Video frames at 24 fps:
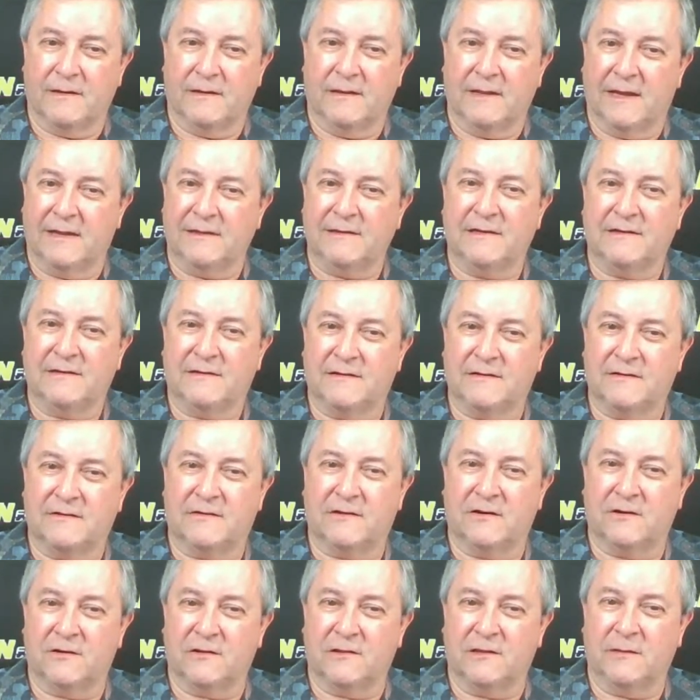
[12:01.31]
not
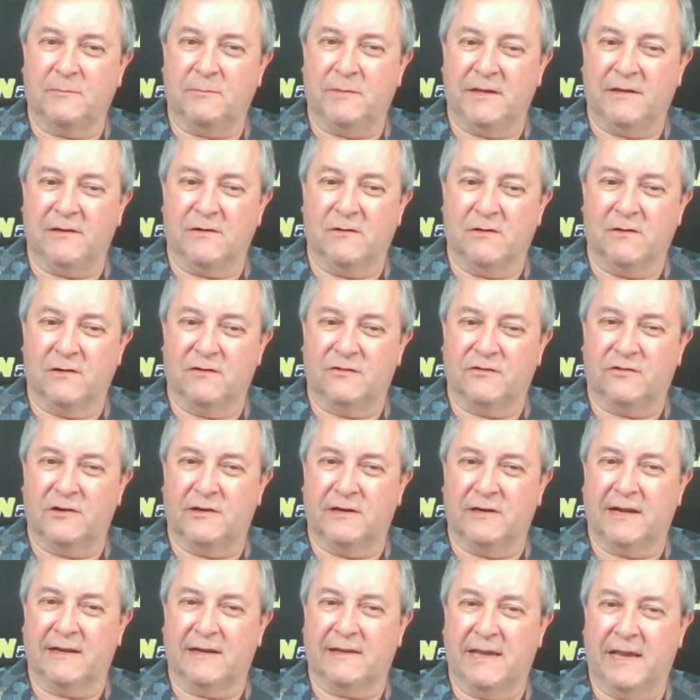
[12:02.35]
necessarily because
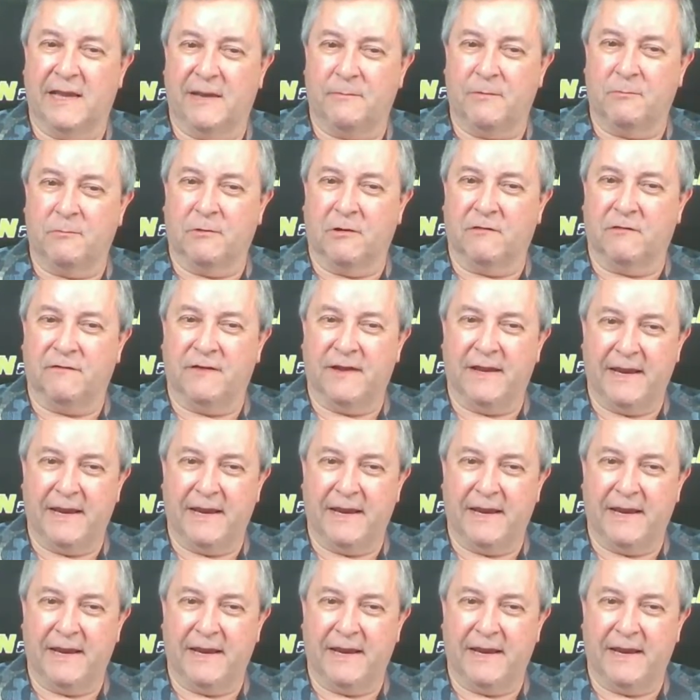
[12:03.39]
they're not capable of